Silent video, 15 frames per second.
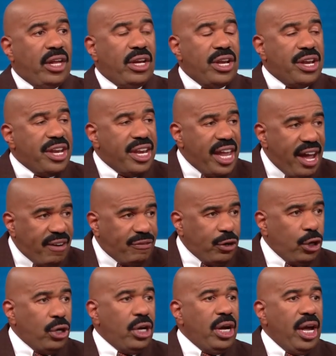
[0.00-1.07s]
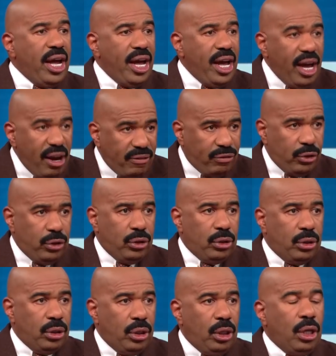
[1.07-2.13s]
Never, ever
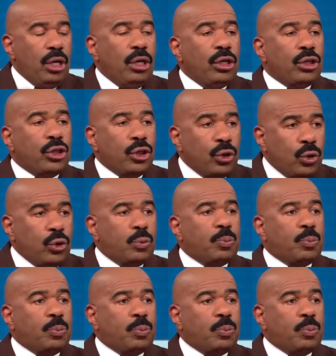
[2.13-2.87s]
use